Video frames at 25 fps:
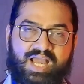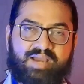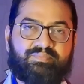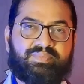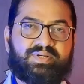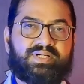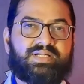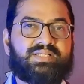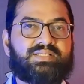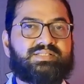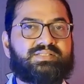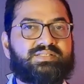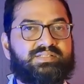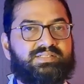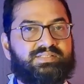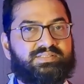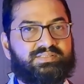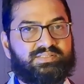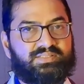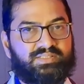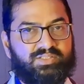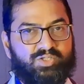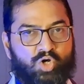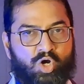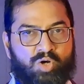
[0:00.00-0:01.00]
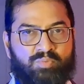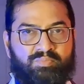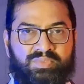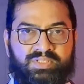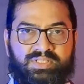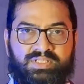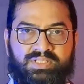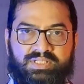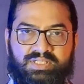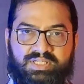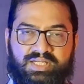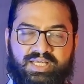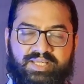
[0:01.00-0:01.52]
hypertension is the
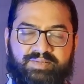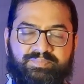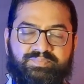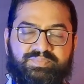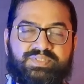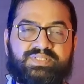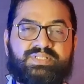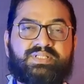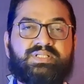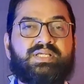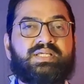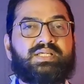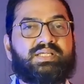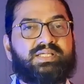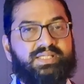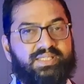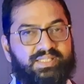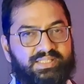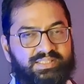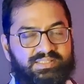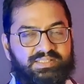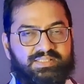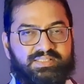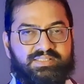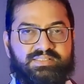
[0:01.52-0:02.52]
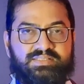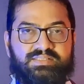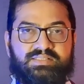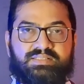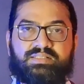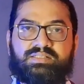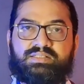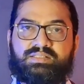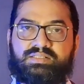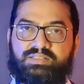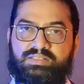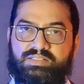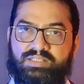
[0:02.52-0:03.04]
commoner types. In
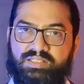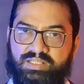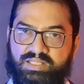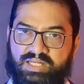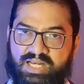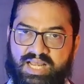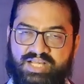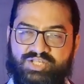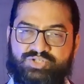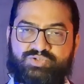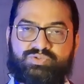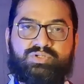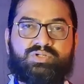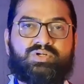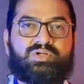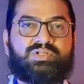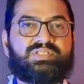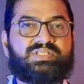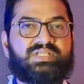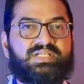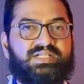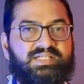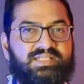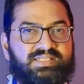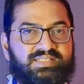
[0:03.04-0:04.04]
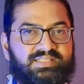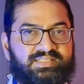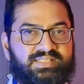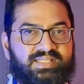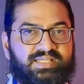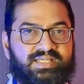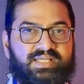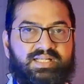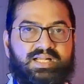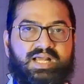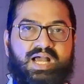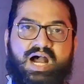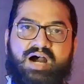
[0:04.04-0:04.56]
this, the gradual onset is
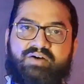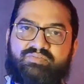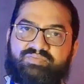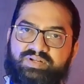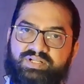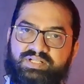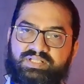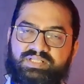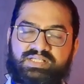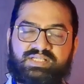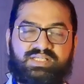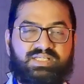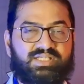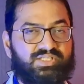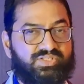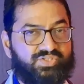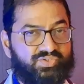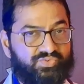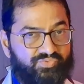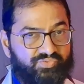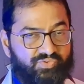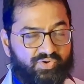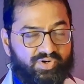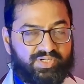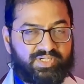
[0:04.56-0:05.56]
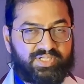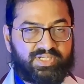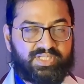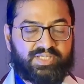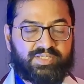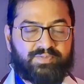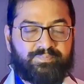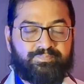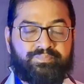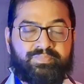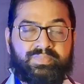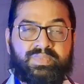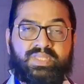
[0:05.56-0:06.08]
there after the age of 40.
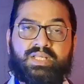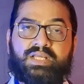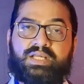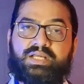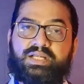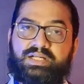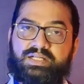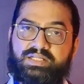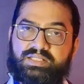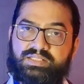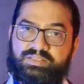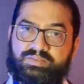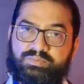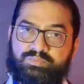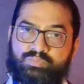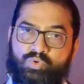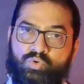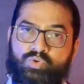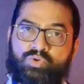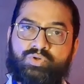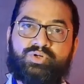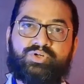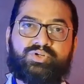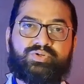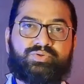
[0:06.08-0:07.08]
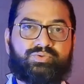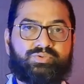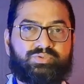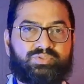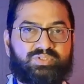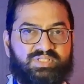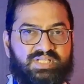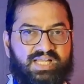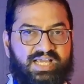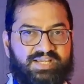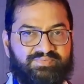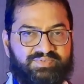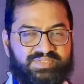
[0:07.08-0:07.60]
It is more due to
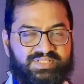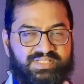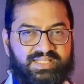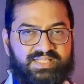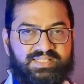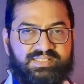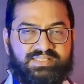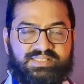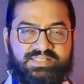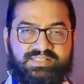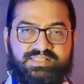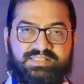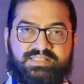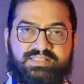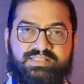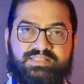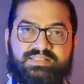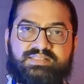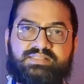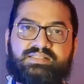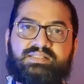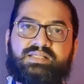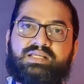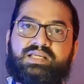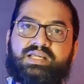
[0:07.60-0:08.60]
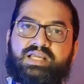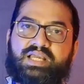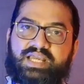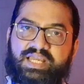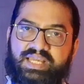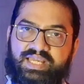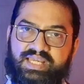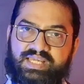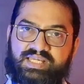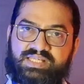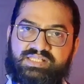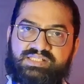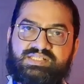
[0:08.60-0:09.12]
the lifestyle changes,
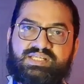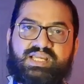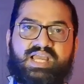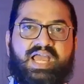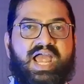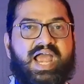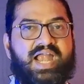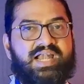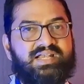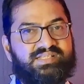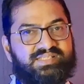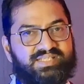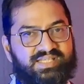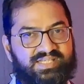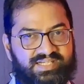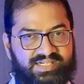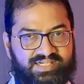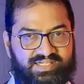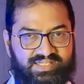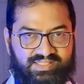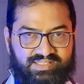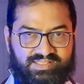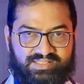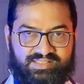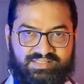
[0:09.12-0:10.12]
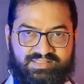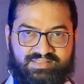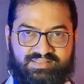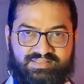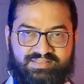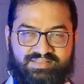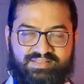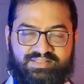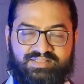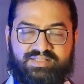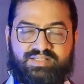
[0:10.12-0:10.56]
age and genetics.